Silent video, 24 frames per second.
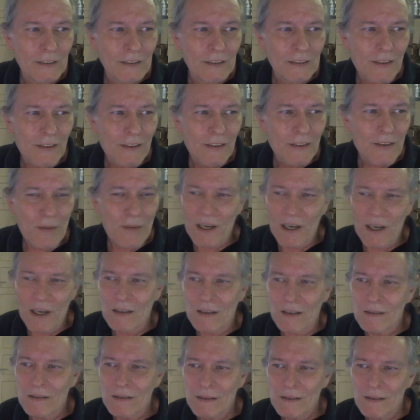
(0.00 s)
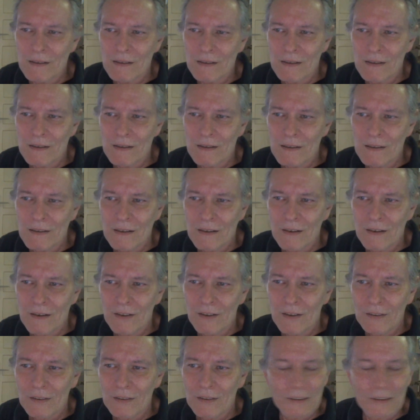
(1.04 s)
Somehow.
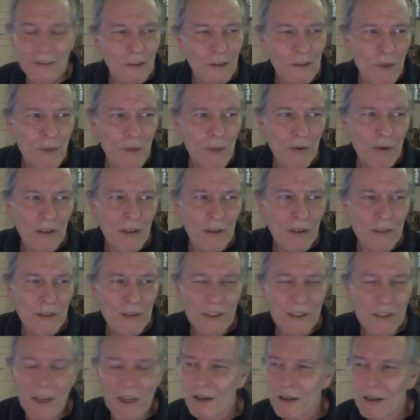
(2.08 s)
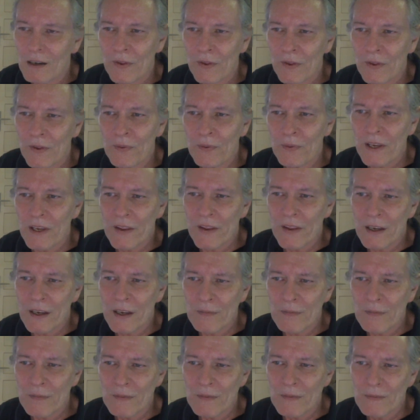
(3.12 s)
Or maybe I take all 3 of
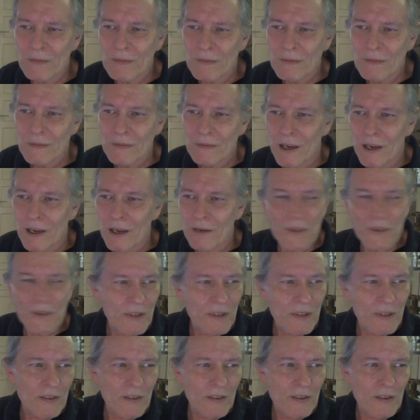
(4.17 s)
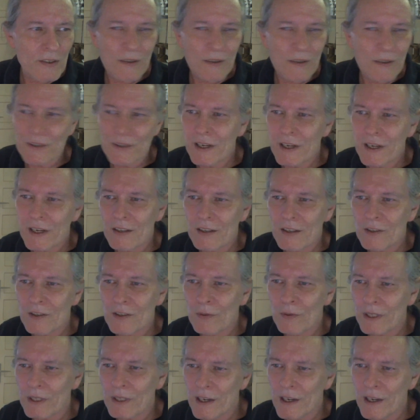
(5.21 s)
them, and if it says it's going to take
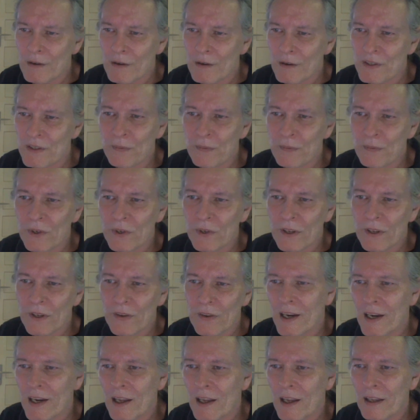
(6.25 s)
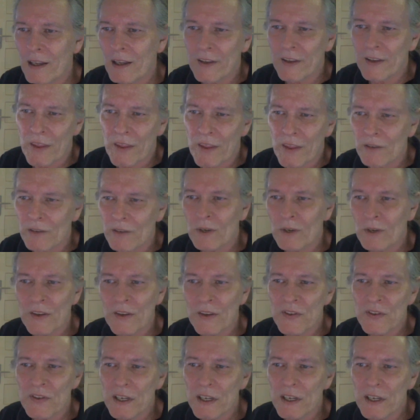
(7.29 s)
20 hours to print, then I'll let that thing run
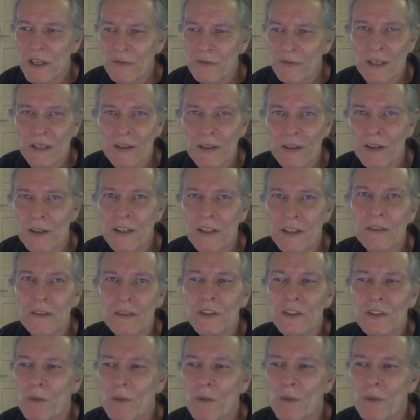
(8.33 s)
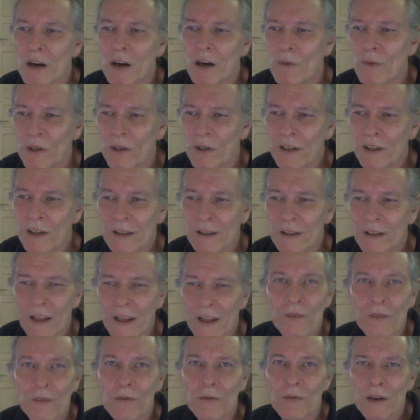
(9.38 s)
this evening until tomorrow morning, let
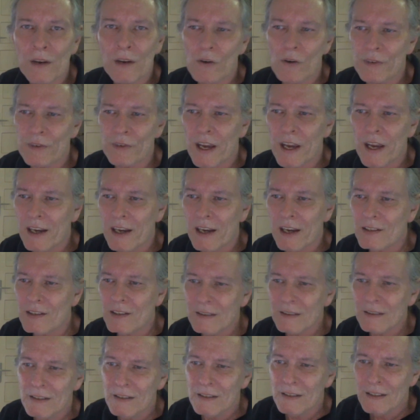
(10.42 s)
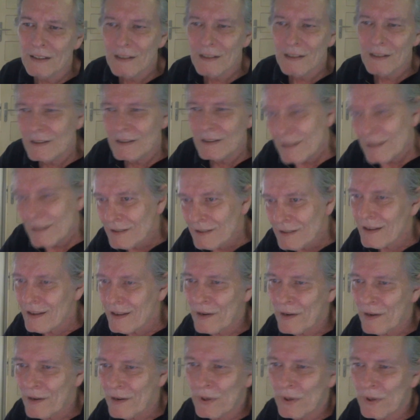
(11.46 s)
it run overnight. Then
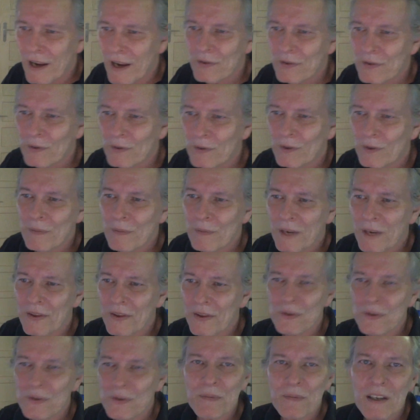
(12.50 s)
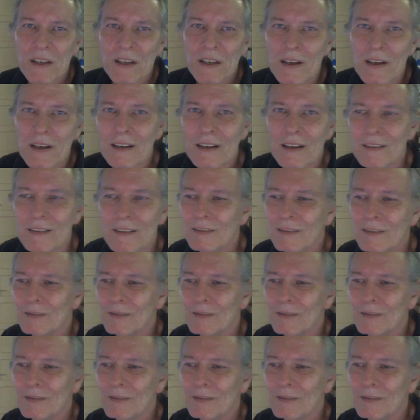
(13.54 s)
I won't have to worry about those being done.